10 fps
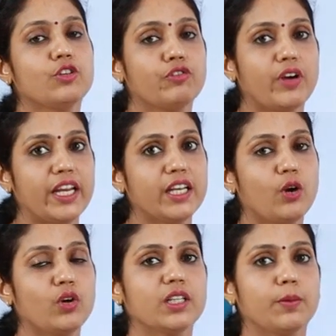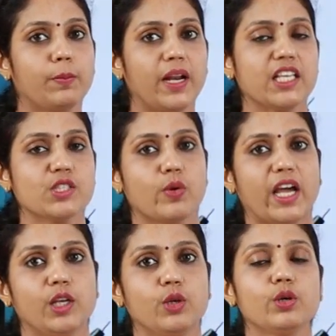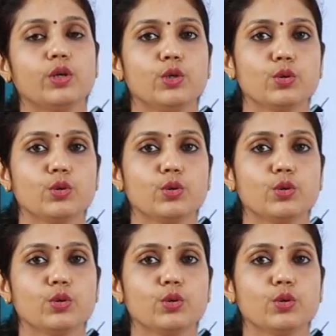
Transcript: to find out the place value